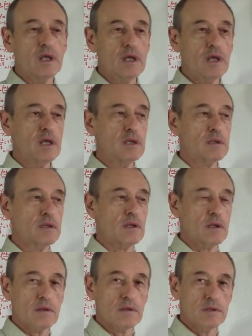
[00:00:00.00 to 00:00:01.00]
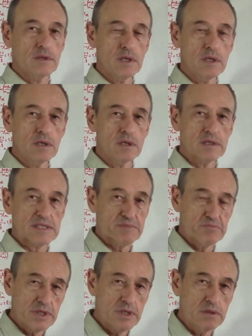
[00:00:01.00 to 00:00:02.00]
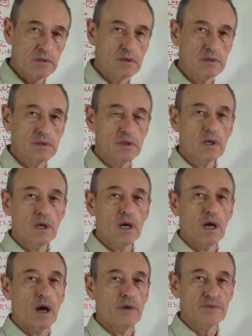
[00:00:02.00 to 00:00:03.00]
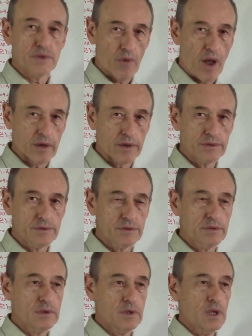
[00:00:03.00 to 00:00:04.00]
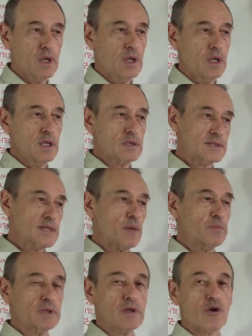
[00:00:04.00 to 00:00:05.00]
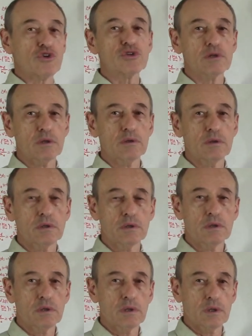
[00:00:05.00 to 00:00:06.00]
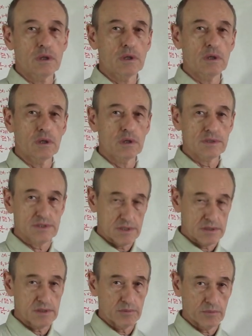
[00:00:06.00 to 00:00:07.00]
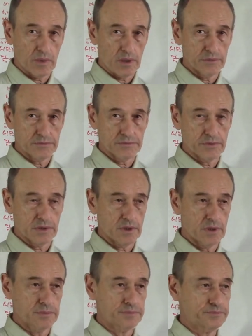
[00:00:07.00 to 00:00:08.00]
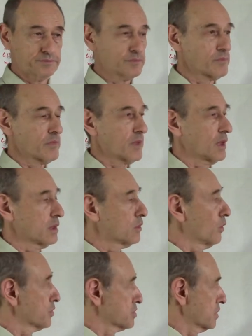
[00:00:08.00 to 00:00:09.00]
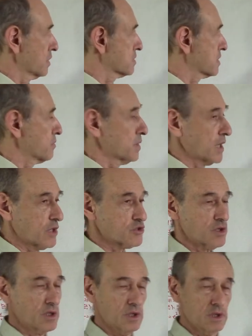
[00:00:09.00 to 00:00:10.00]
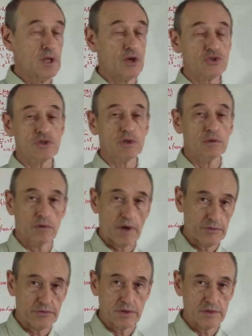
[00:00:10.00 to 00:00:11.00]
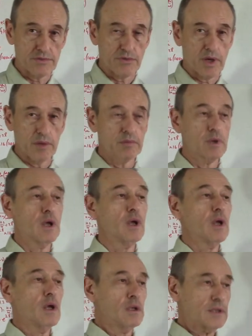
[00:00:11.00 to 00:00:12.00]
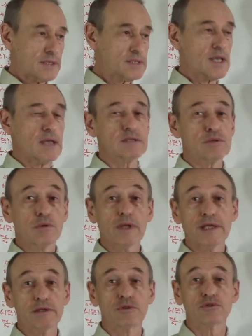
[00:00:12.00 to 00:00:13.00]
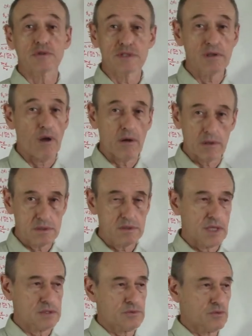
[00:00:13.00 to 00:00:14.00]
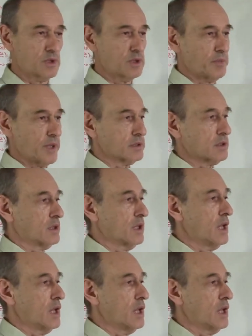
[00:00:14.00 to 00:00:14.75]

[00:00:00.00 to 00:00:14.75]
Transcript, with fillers: in the speed of the rocket in some inertial uh, system of uh, coordinates, some inertial reference frame. Let's say it's related to stars, doesn't really matter.